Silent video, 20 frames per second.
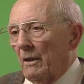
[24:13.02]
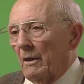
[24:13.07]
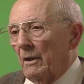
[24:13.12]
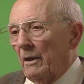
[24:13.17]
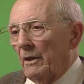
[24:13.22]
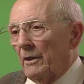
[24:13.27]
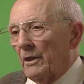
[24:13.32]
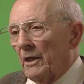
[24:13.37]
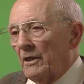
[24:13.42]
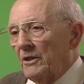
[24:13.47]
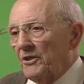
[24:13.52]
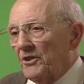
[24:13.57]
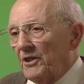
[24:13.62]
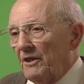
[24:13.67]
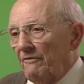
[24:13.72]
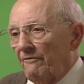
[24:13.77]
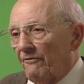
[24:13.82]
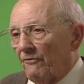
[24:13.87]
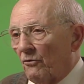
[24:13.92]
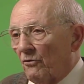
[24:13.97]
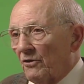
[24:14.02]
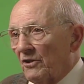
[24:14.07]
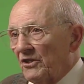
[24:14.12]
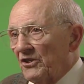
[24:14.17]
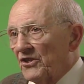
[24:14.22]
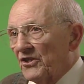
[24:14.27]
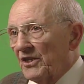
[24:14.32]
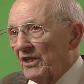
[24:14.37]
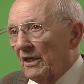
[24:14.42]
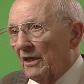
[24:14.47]
In
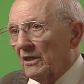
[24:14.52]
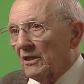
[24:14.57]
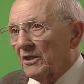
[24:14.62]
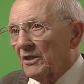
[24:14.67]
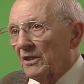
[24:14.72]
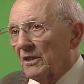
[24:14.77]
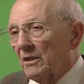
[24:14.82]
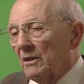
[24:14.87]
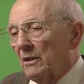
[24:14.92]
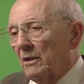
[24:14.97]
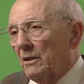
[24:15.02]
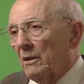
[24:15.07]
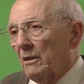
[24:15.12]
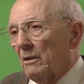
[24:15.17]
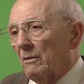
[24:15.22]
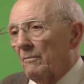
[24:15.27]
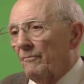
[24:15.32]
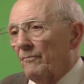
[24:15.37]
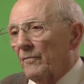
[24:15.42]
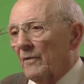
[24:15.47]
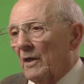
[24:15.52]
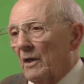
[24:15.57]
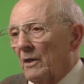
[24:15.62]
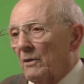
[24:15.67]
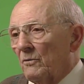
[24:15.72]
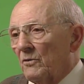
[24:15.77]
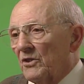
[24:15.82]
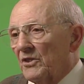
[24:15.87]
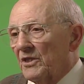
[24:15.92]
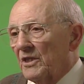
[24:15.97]
1946, I
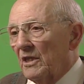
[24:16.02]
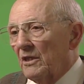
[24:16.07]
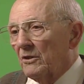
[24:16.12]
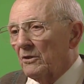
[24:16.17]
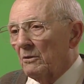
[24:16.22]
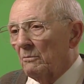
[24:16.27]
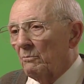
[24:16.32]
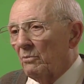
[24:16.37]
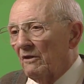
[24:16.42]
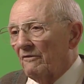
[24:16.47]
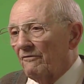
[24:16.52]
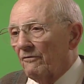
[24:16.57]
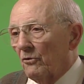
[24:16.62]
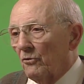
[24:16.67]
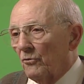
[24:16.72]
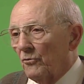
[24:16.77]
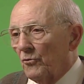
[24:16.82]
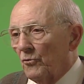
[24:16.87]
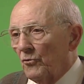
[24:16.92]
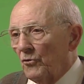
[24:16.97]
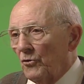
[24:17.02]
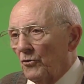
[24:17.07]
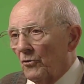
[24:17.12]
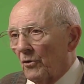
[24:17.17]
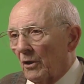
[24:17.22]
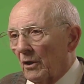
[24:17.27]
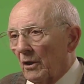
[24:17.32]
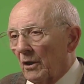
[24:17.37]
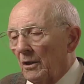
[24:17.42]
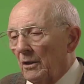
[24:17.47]
was sent to Buffalo, New
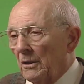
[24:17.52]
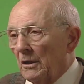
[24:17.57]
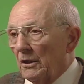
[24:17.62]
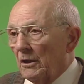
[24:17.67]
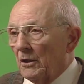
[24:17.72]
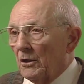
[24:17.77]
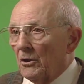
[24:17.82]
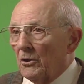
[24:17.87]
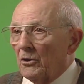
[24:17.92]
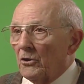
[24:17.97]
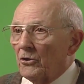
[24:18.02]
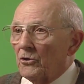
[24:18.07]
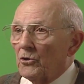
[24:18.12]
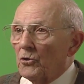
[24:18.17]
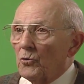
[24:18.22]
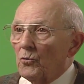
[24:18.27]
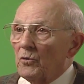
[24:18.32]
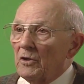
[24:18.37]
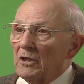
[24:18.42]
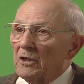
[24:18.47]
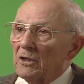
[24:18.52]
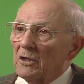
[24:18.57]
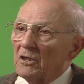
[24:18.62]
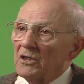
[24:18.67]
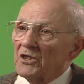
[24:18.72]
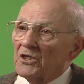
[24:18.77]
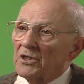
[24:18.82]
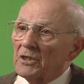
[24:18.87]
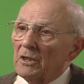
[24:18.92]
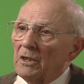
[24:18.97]
York, to
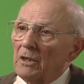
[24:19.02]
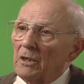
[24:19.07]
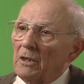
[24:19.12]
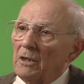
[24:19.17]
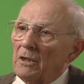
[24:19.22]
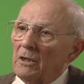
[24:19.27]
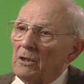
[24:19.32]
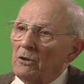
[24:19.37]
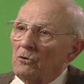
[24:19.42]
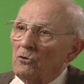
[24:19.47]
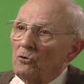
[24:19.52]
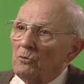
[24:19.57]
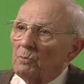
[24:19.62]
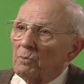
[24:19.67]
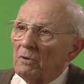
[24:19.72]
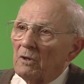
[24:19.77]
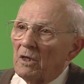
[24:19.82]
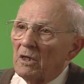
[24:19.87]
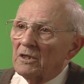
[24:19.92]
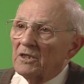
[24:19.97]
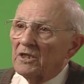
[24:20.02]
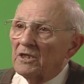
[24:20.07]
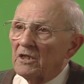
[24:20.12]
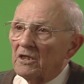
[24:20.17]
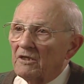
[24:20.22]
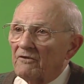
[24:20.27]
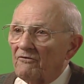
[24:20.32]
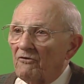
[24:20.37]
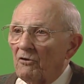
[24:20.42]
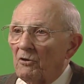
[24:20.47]
witness a new
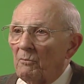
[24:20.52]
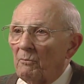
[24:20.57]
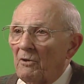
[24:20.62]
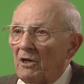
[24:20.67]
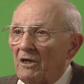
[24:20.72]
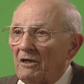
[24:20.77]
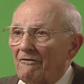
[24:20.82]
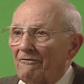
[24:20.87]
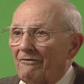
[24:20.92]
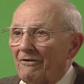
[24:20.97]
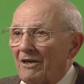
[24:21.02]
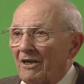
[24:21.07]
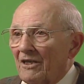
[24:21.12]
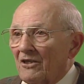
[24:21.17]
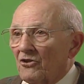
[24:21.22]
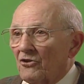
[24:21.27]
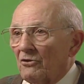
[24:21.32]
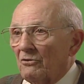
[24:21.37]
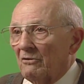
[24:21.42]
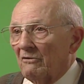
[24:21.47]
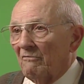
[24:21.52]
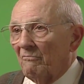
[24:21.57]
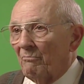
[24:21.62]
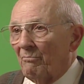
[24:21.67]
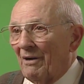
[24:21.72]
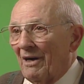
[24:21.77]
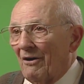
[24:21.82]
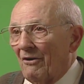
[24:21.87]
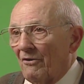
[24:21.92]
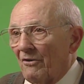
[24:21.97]
process for the manufacture of
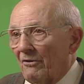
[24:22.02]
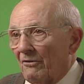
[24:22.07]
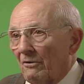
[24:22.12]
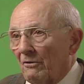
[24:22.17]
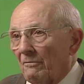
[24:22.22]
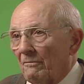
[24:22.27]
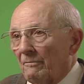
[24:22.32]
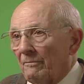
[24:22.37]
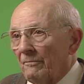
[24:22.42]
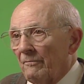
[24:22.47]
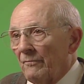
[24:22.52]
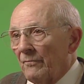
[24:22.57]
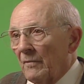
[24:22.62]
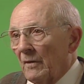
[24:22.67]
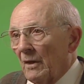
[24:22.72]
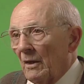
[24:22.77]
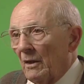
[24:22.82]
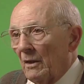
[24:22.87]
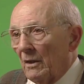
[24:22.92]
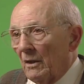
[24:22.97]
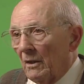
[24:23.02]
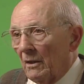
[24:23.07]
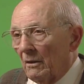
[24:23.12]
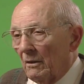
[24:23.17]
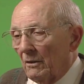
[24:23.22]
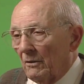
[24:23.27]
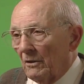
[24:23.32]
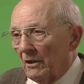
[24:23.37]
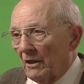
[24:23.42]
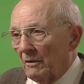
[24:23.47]
barrier.
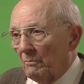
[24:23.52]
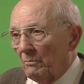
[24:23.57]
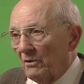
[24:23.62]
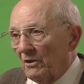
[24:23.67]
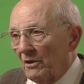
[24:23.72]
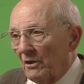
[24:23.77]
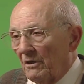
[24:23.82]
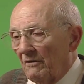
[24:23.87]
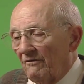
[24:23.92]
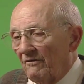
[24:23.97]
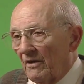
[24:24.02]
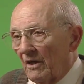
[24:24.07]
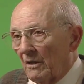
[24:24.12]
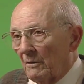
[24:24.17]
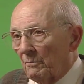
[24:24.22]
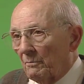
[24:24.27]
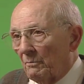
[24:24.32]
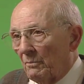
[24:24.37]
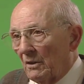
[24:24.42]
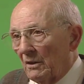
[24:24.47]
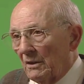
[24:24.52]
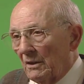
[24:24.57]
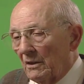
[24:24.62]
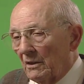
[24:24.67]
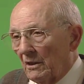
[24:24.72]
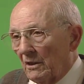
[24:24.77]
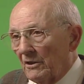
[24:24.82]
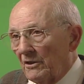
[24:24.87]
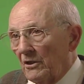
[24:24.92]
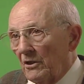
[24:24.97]
It had been developed by the
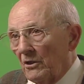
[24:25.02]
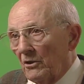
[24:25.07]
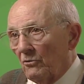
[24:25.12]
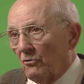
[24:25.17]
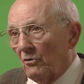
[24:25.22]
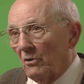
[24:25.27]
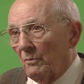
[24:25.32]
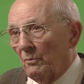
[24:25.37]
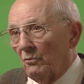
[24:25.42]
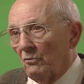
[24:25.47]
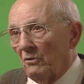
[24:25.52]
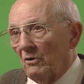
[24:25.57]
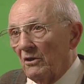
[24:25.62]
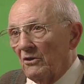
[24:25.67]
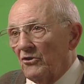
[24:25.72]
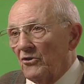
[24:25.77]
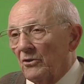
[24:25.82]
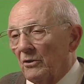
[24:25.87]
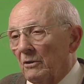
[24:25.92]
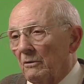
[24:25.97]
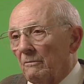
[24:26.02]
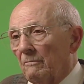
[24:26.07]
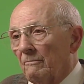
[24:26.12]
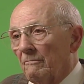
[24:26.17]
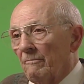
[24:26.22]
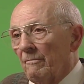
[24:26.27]
Lindy Corporation.